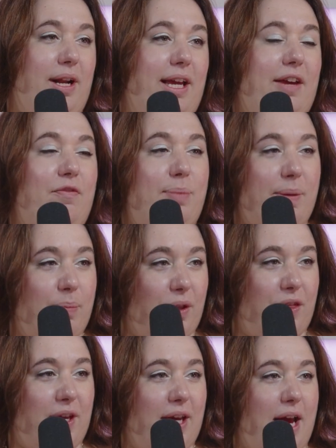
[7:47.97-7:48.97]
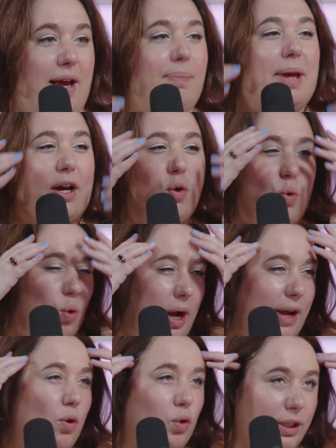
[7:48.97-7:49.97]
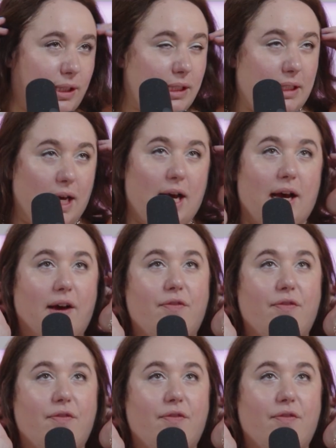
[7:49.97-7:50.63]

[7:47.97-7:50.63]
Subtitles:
to give people things. I am like, I hoard stuff,